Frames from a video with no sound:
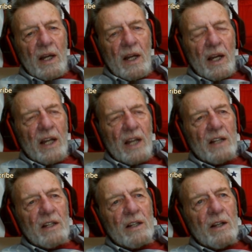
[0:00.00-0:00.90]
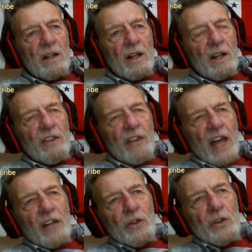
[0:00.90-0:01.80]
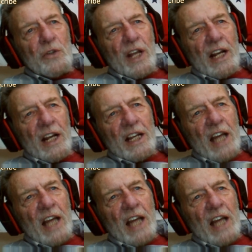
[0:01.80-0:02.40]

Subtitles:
and that lieutenant